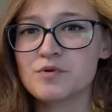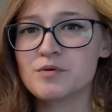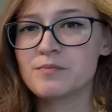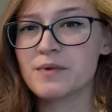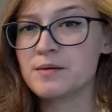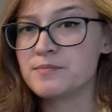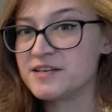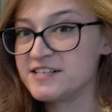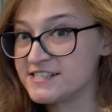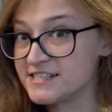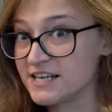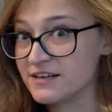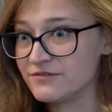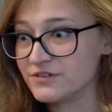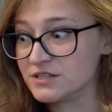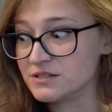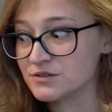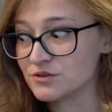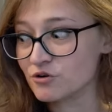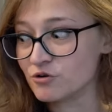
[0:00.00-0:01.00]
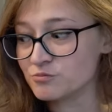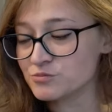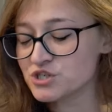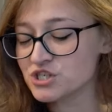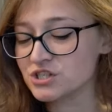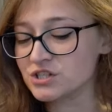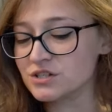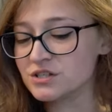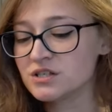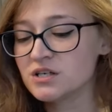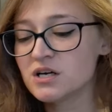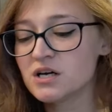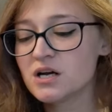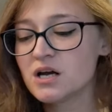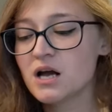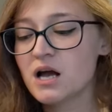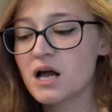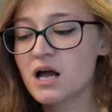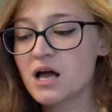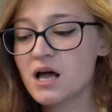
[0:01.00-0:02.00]
but maybe save it as an option,
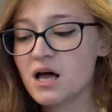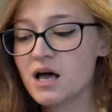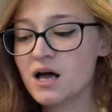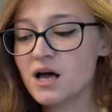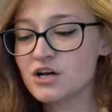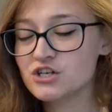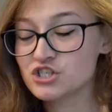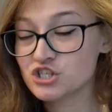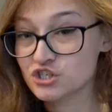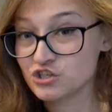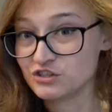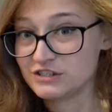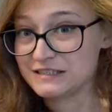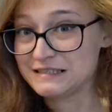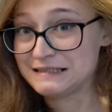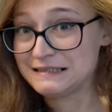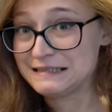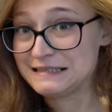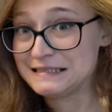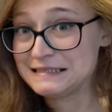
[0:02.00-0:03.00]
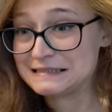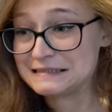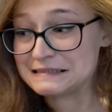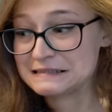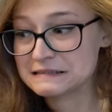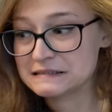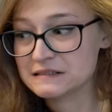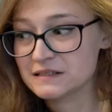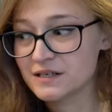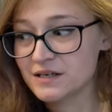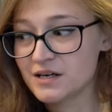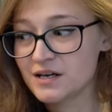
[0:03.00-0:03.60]
should he need it.